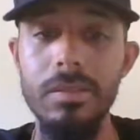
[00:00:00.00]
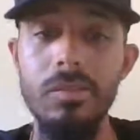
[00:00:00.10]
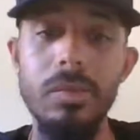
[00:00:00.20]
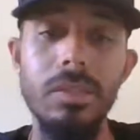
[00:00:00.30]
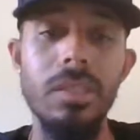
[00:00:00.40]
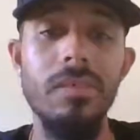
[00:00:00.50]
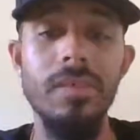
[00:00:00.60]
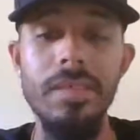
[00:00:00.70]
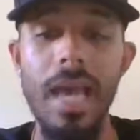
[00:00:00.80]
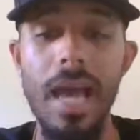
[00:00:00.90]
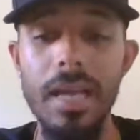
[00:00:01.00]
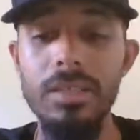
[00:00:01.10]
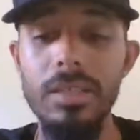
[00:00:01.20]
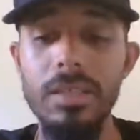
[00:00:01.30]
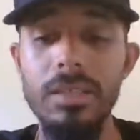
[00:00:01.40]
So we'll see if he's
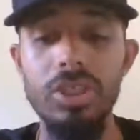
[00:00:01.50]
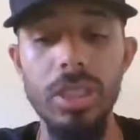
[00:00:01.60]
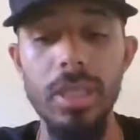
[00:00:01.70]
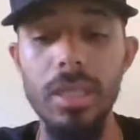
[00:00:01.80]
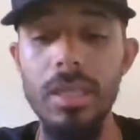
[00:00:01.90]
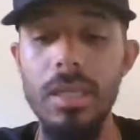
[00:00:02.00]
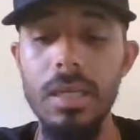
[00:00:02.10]
actually legit.